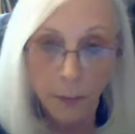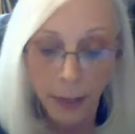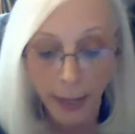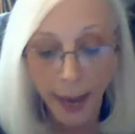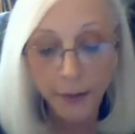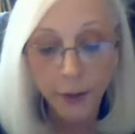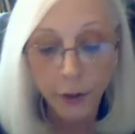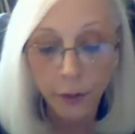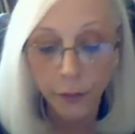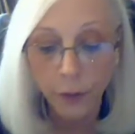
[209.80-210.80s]
By casting
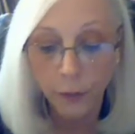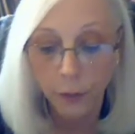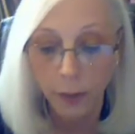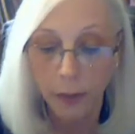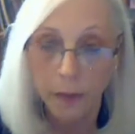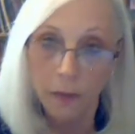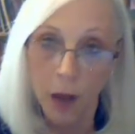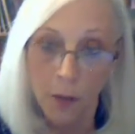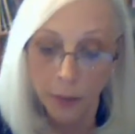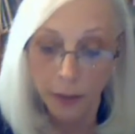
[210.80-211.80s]
your vote for me in this
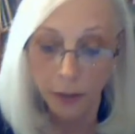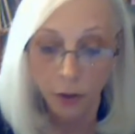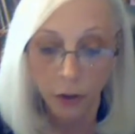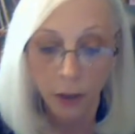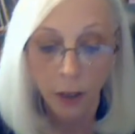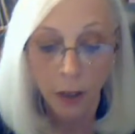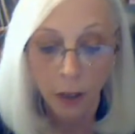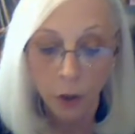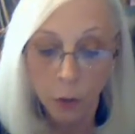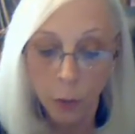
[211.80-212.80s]
competition,
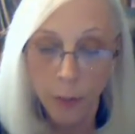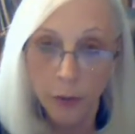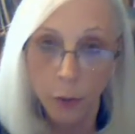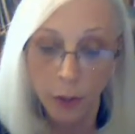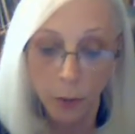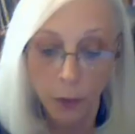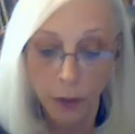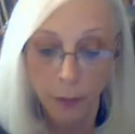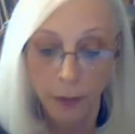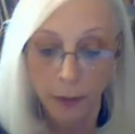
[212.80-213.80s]
you will be joining
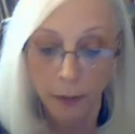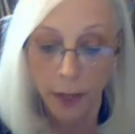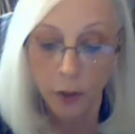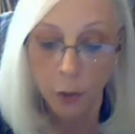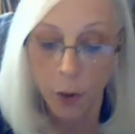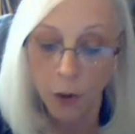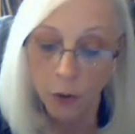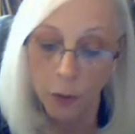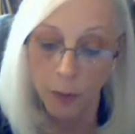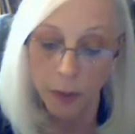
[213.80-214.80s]
with me, and you will
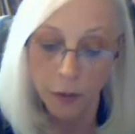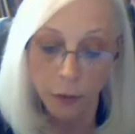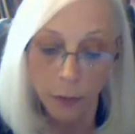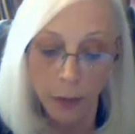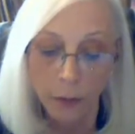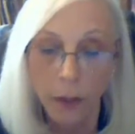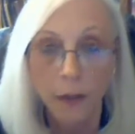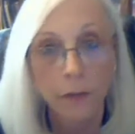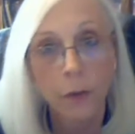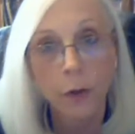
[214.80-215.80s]
also be instrumental
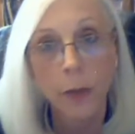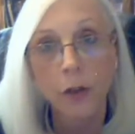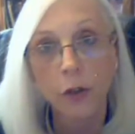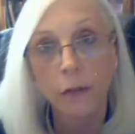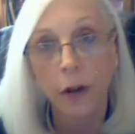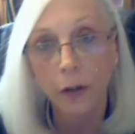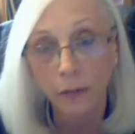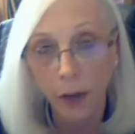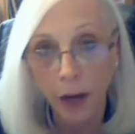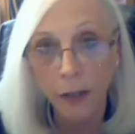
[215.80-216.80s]
in the formation of our
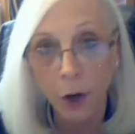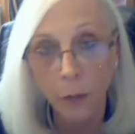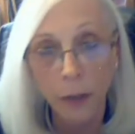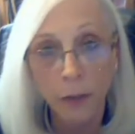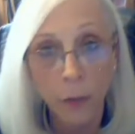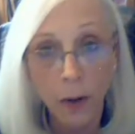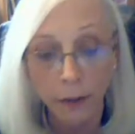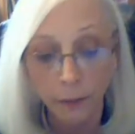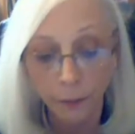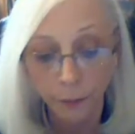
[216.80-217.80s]
divine army of
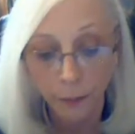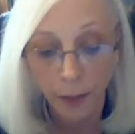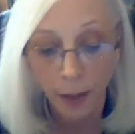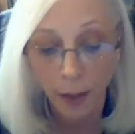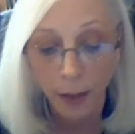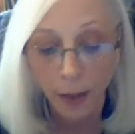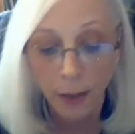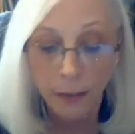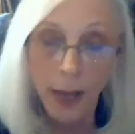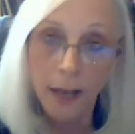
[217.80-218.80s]
one.
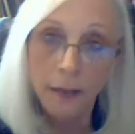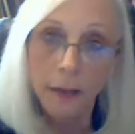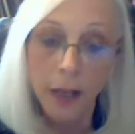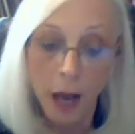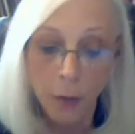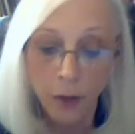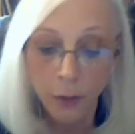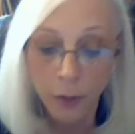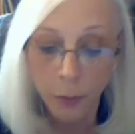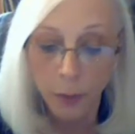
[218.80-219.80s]
Lastly, I want
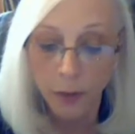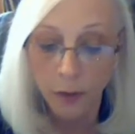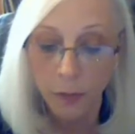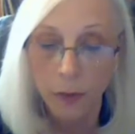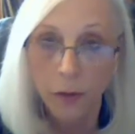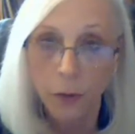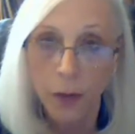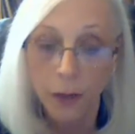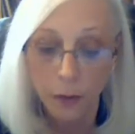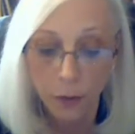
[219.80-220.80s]
to express tremendous
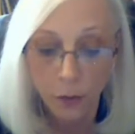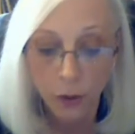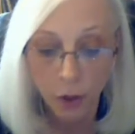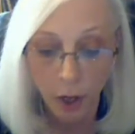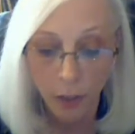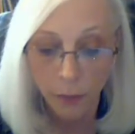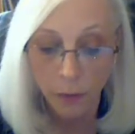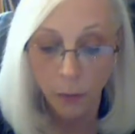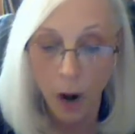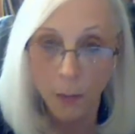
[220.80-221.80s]
gratitude to James
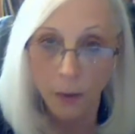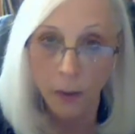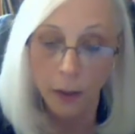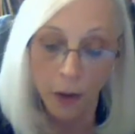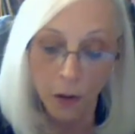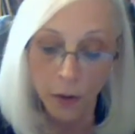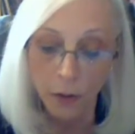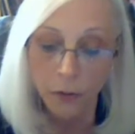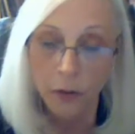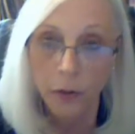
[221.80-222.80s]
and Robert and all
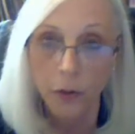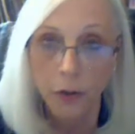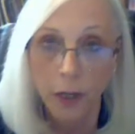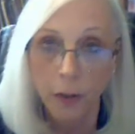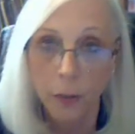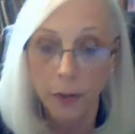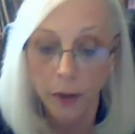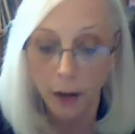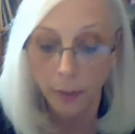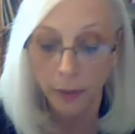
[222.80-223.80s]
those associated with
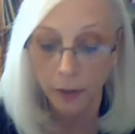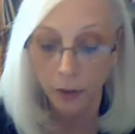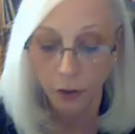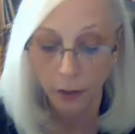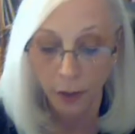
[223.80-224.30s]
the competition.